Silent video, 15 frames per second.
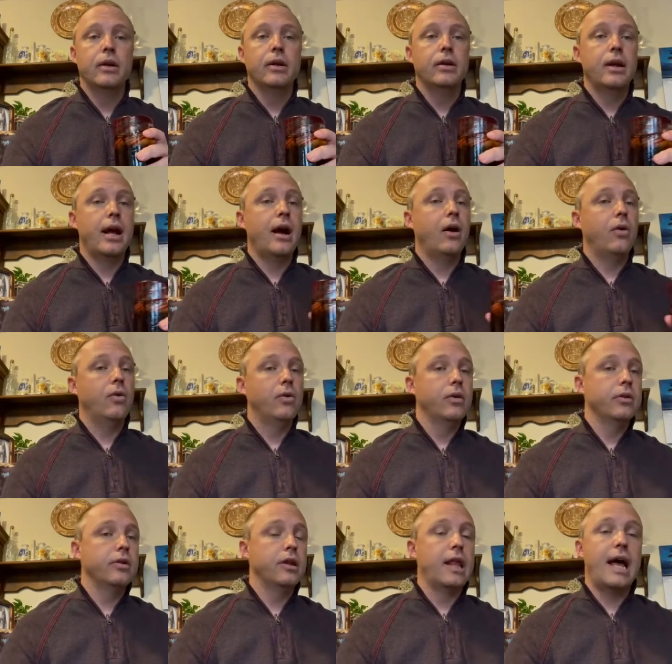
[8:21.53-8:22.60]
Now,
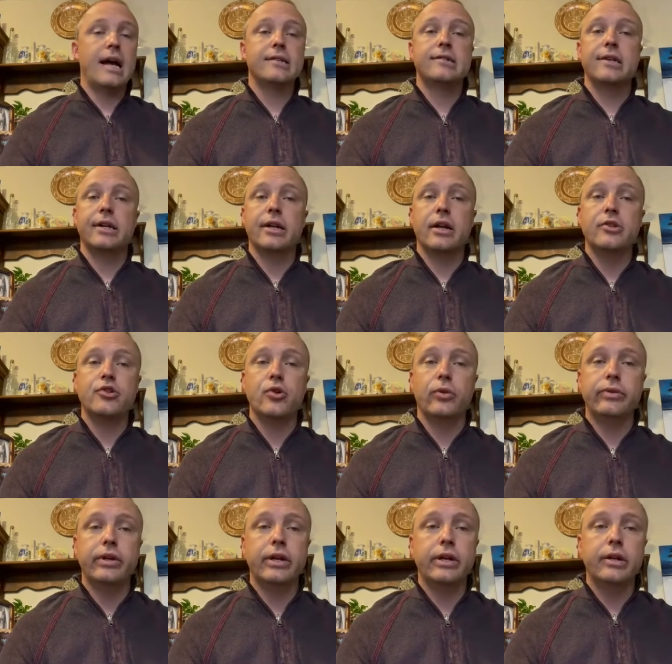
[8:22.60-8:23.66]
the last thing that you'll
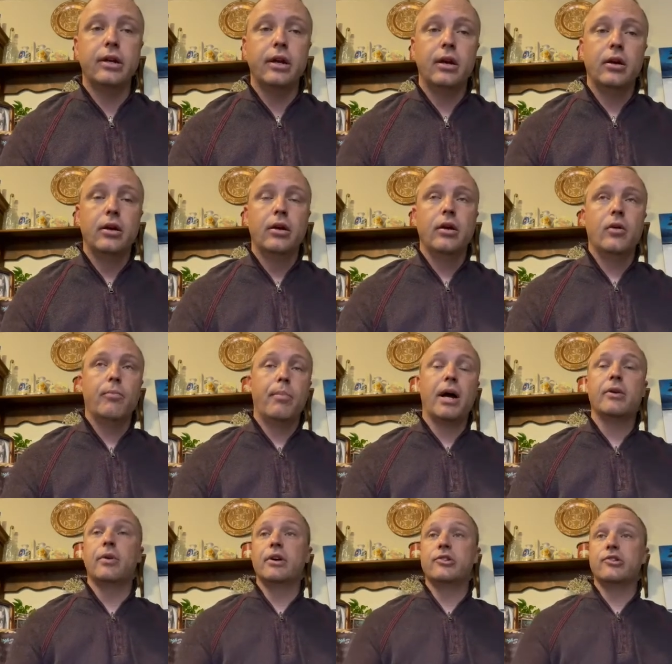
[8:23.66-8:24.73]
need, by the
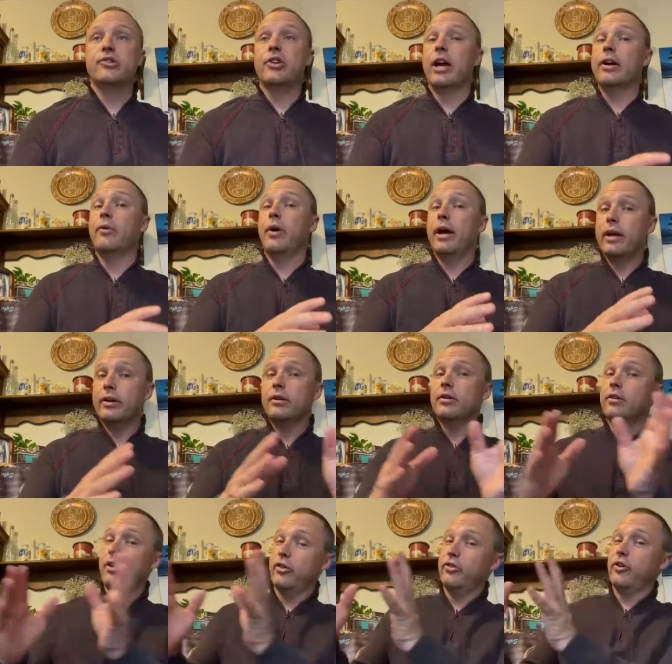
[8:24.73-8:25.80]
way, segue
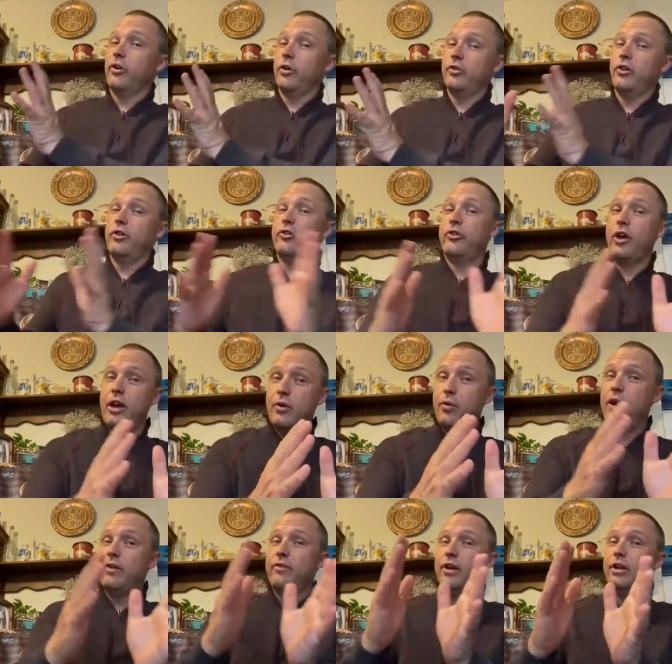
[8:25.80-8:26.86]
because there is a
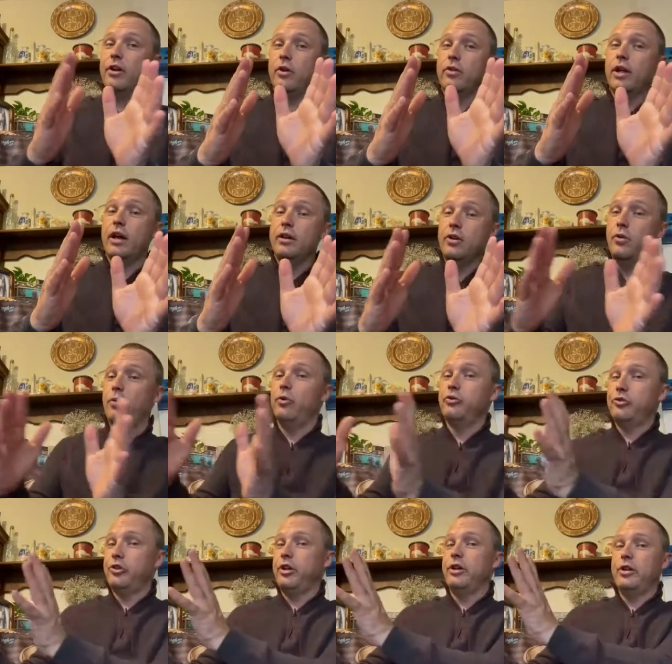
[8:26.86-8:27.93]
segue video that you will
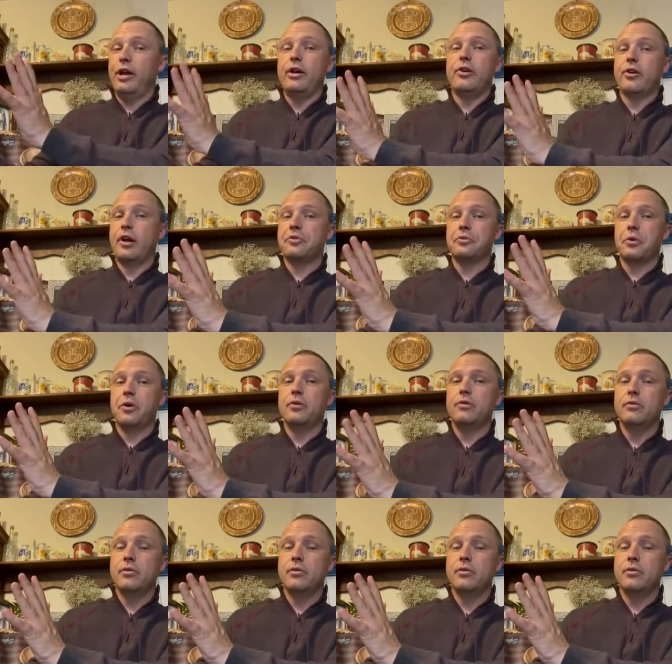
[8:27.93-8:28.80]
see later down the road.